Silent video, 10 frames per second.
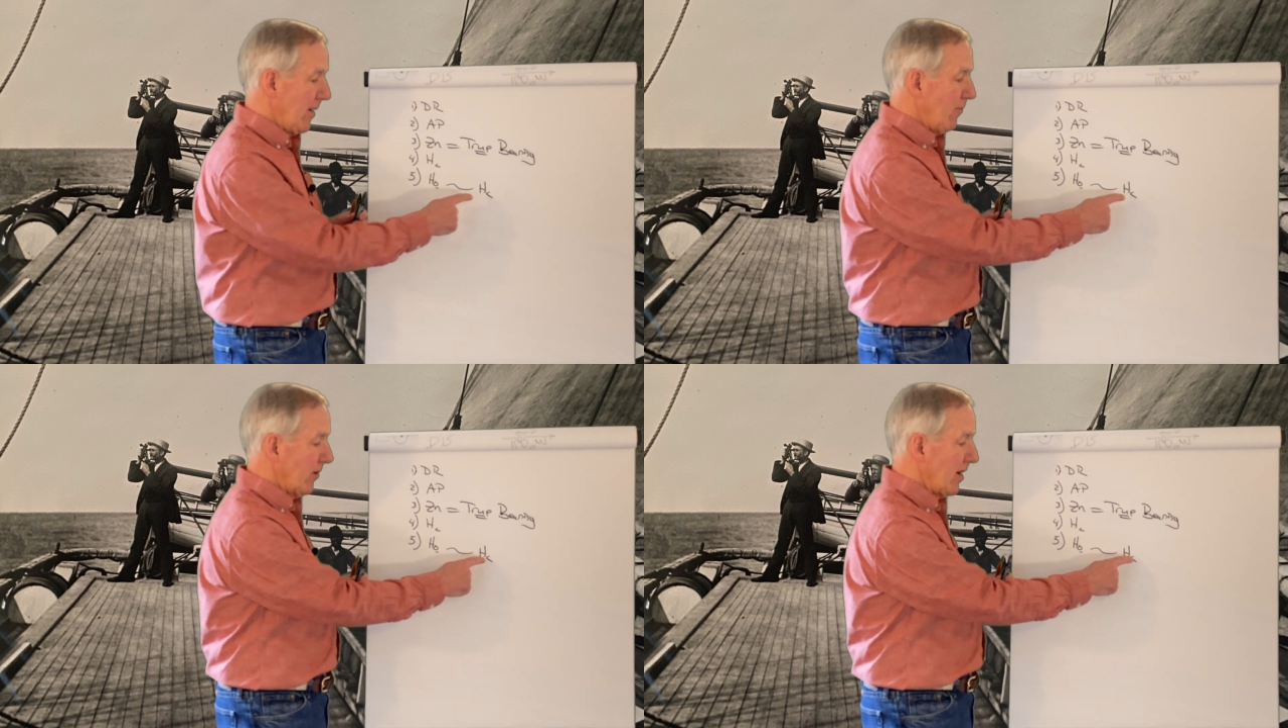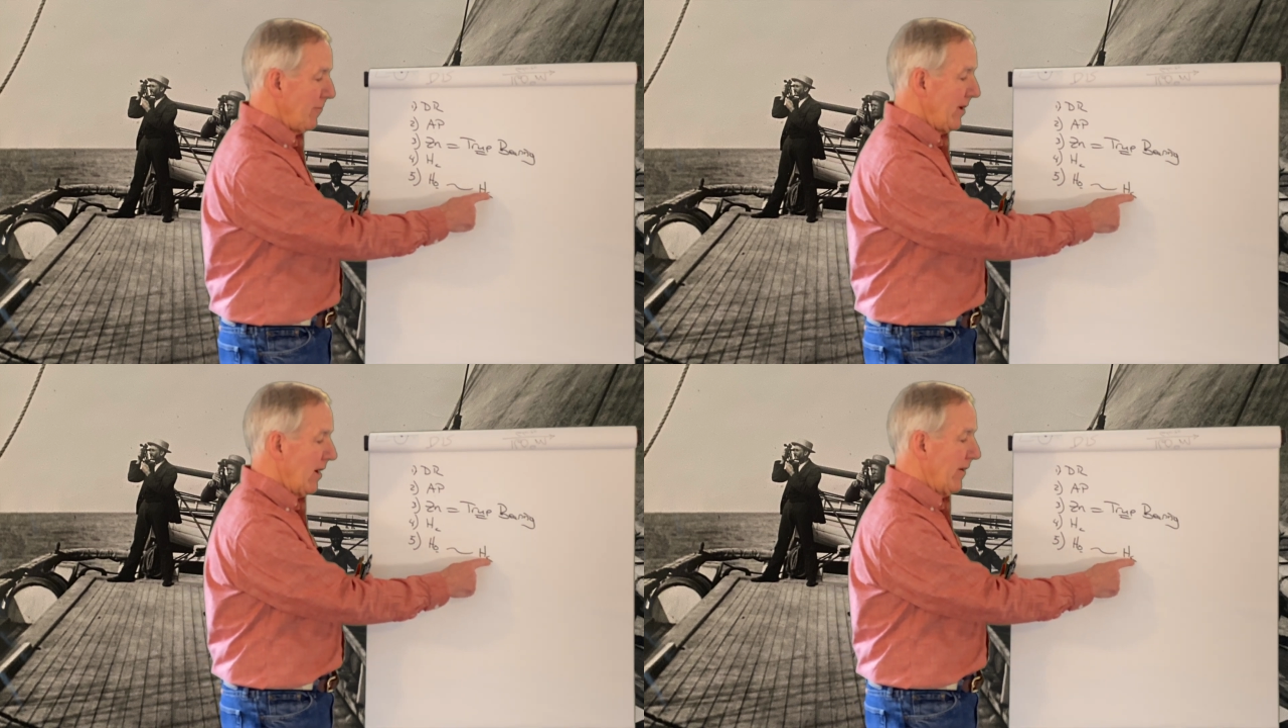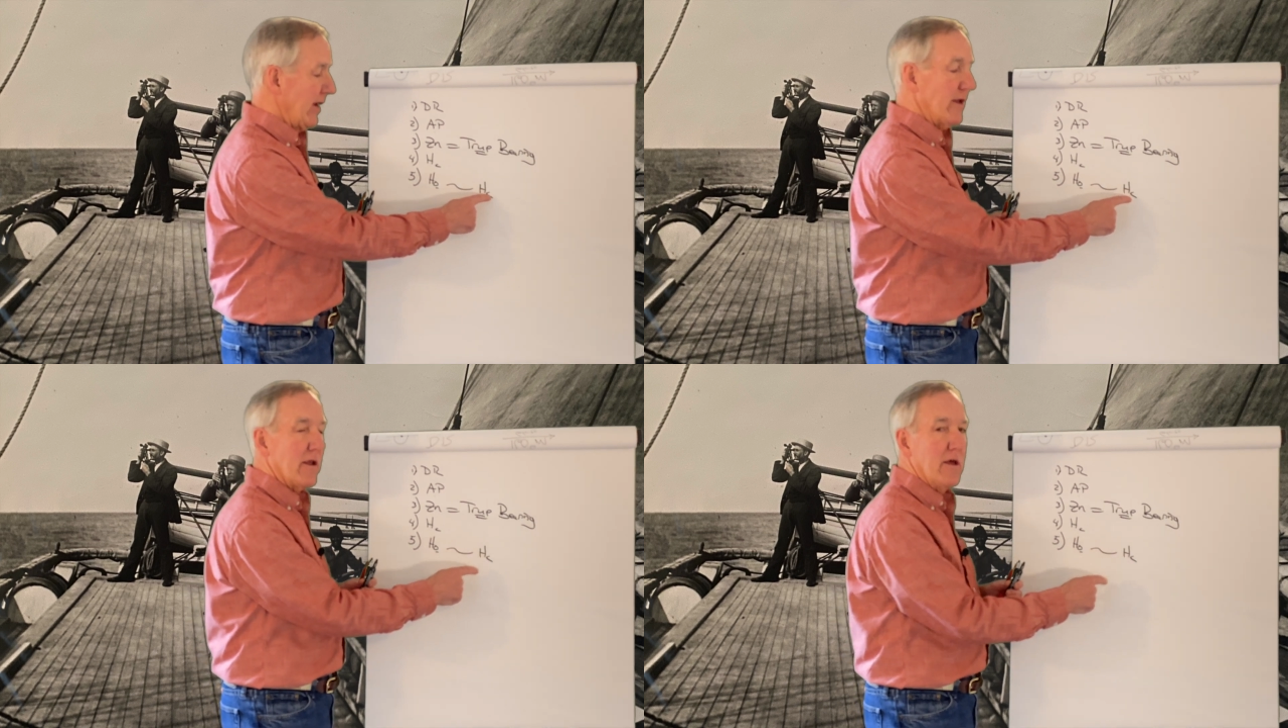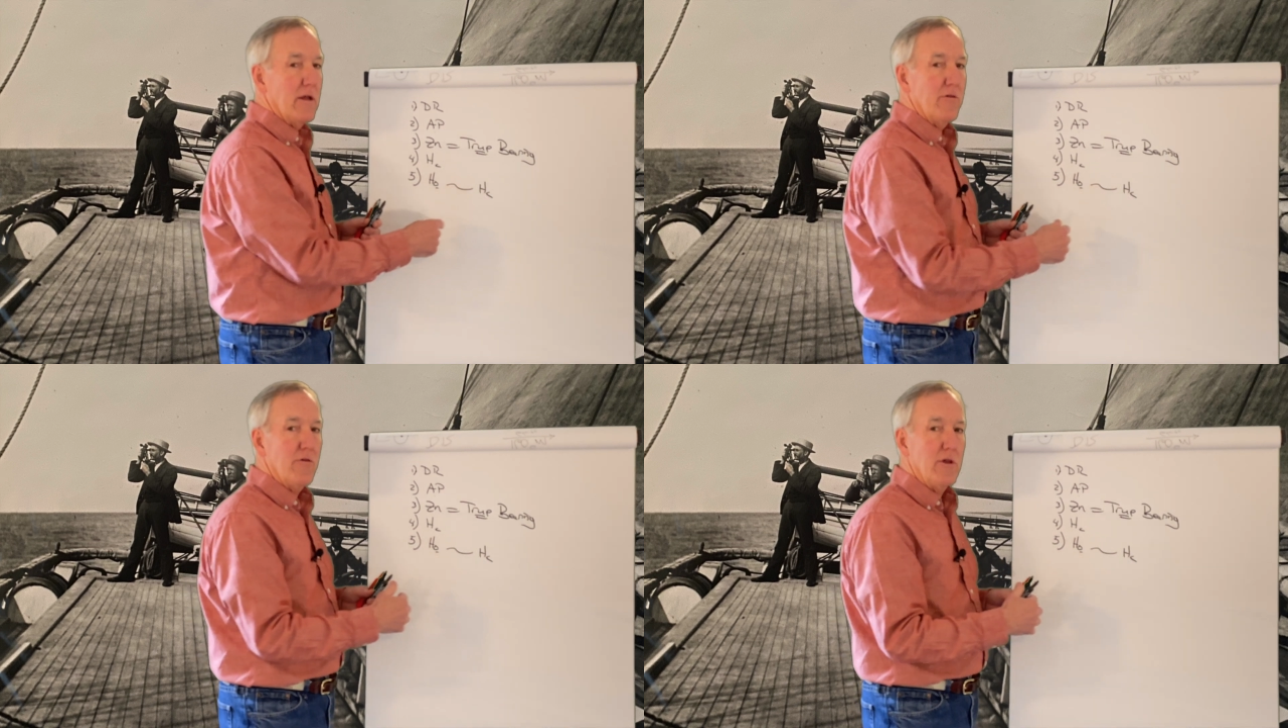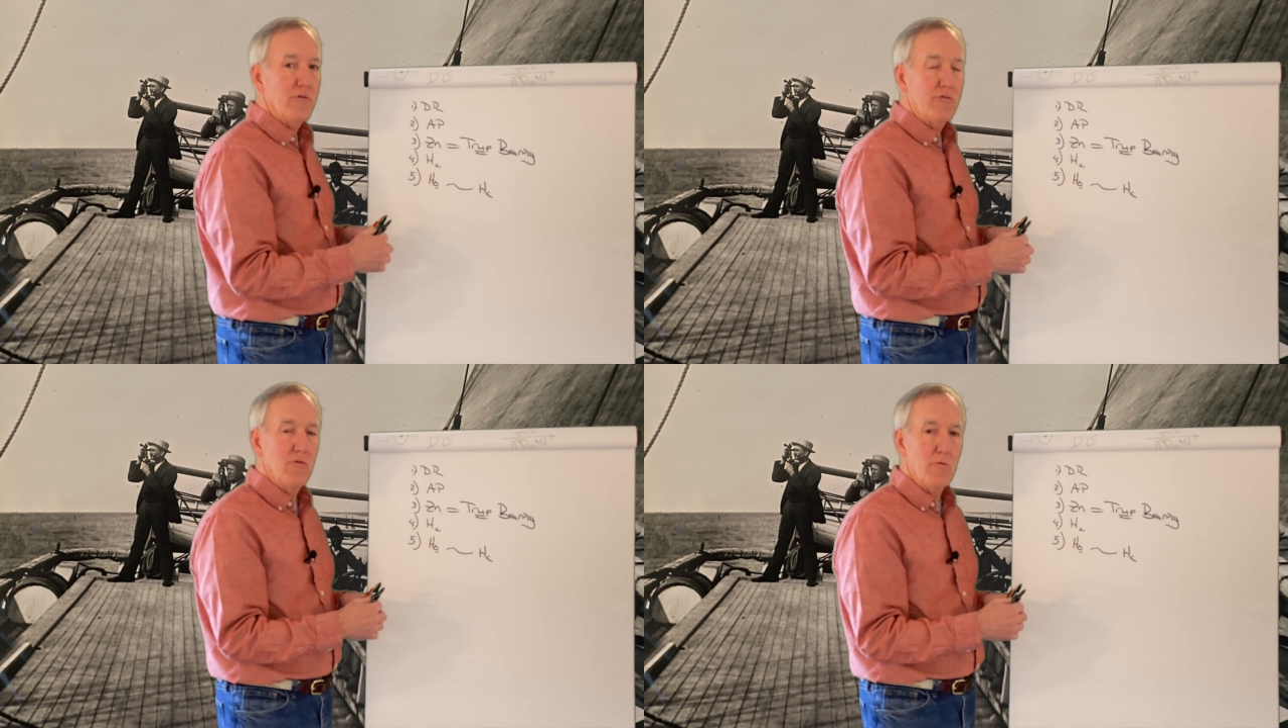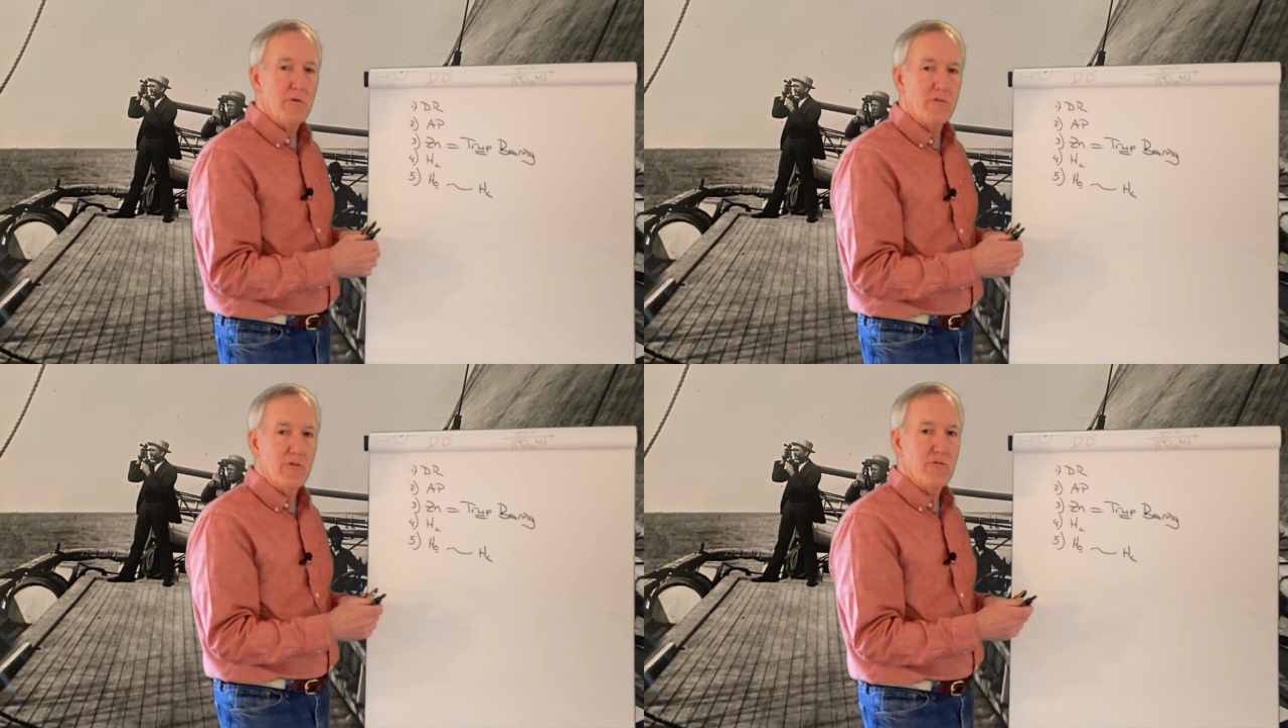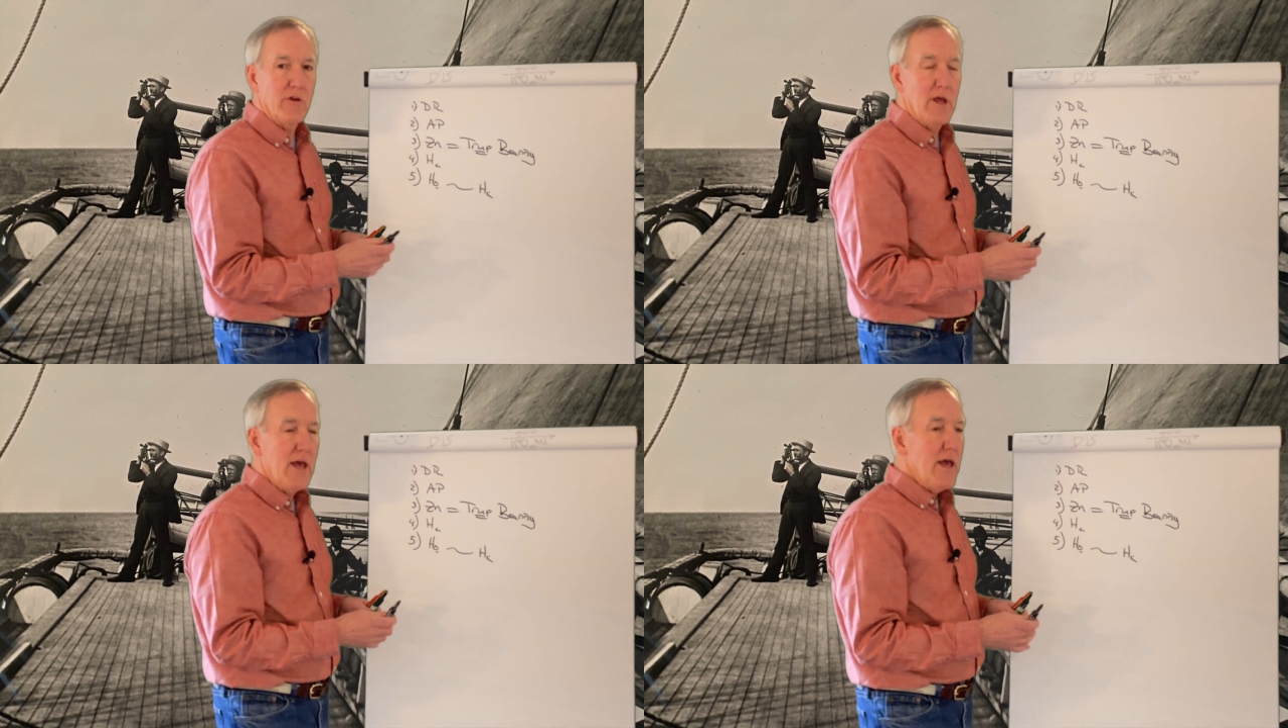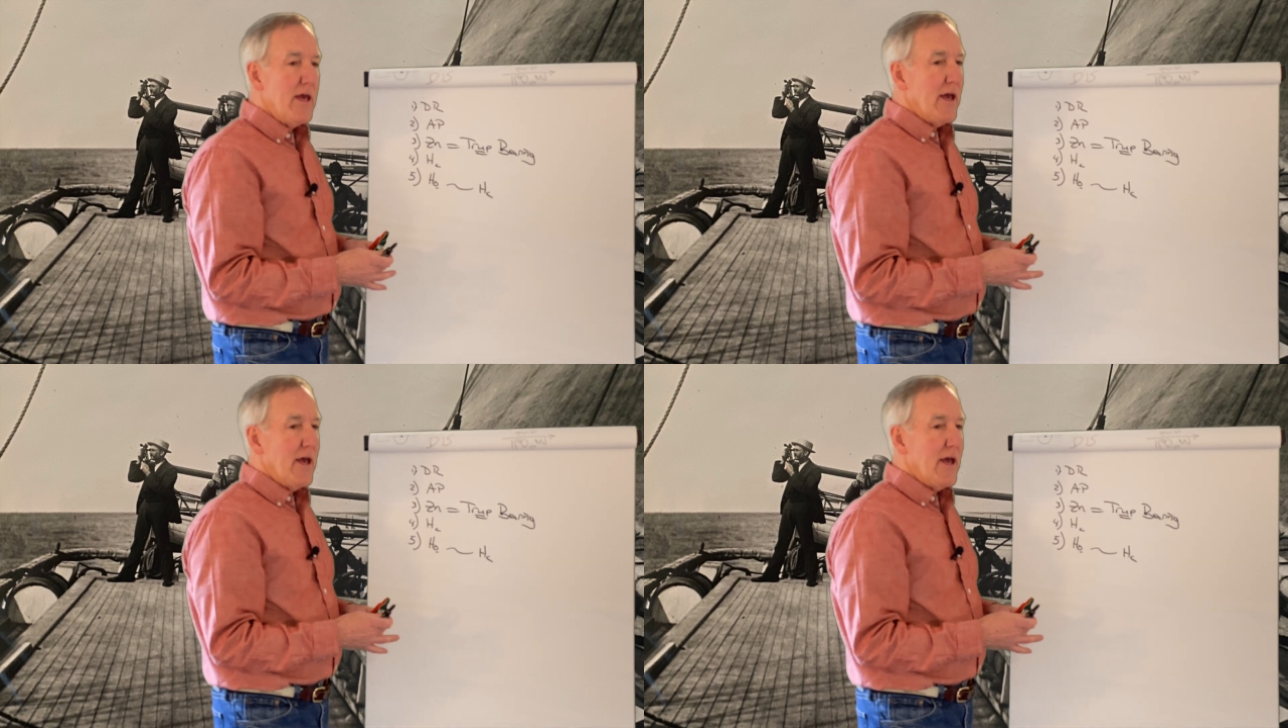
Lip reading: and we're comparing it to the assumed position.